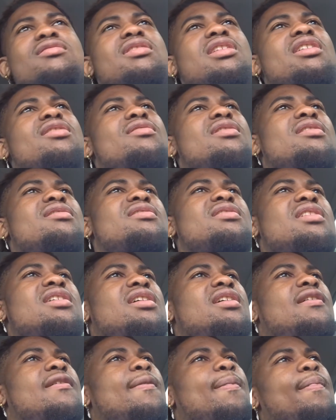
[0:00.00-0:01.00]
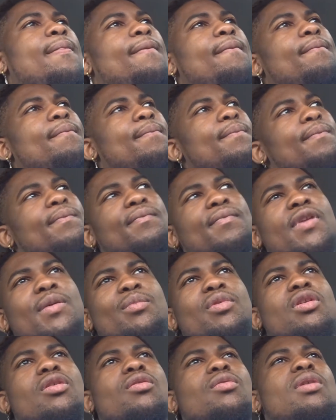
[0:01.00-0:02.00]
You did what I'm saying. I'm
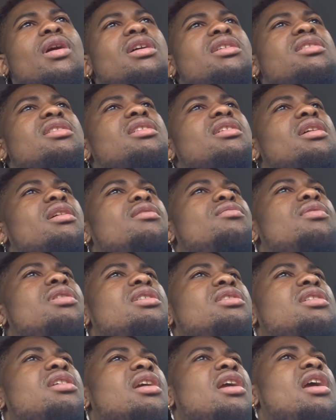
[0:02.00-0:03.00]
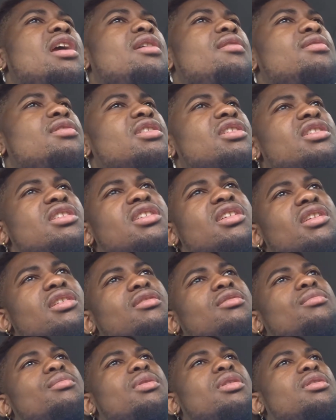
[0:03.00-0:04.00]
gonna go watch that and watch the game. Just
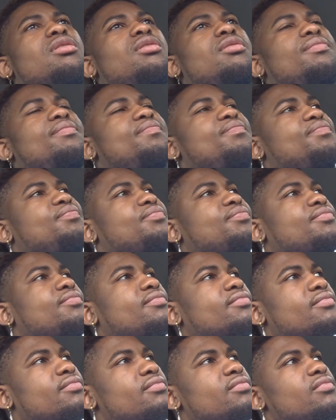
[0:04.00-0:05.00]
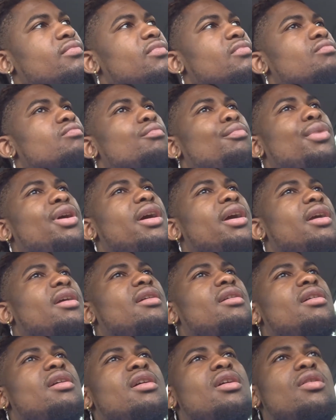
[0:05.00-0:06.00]
chill, bro. But
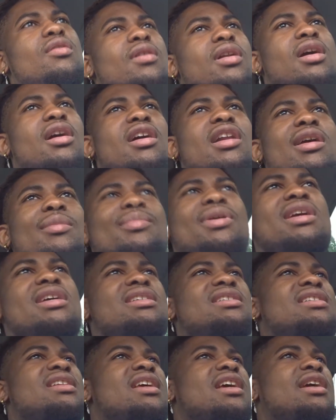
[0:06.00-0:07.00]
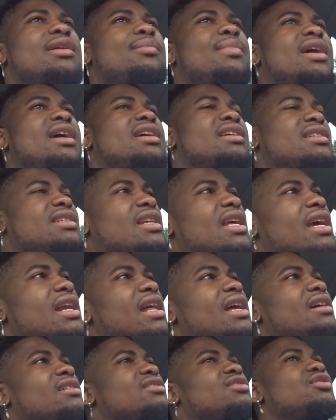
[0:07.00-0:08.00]
with all that being said, man, stay
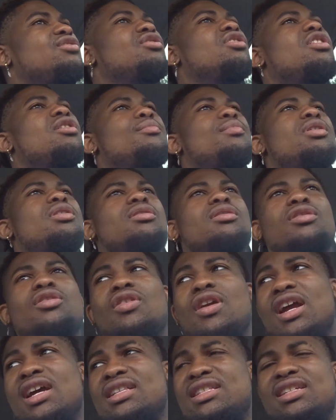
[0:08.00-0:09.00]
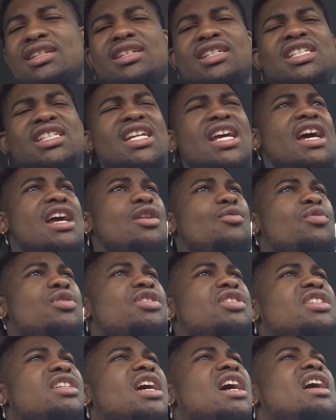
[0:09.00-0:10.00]
down till you come up. Grind till you shine. And when
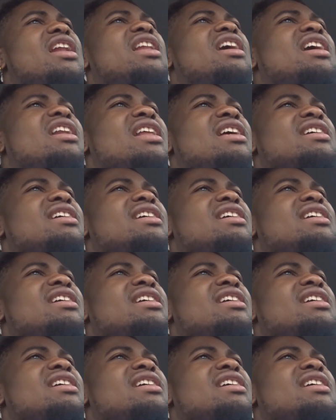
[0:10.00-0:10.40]
you shine, nigga,